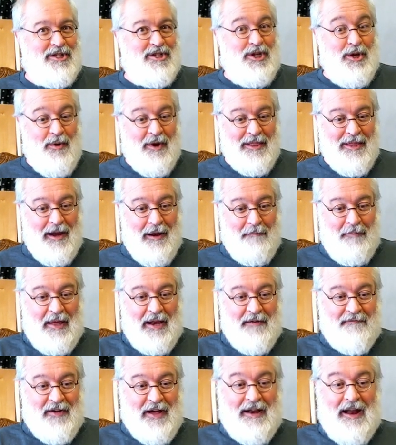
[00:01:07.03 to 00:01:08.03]
do a little
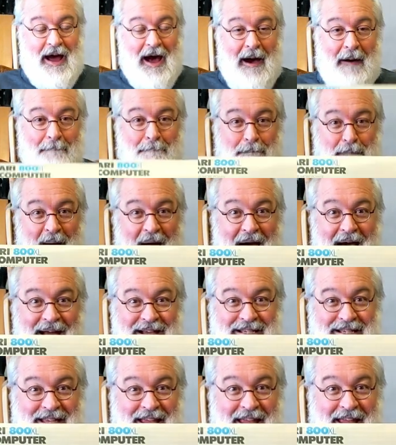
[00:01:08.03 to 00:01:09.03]
bit of an
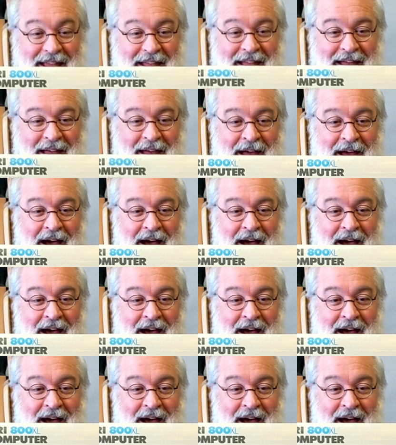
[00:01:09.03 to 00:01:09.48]
unboxing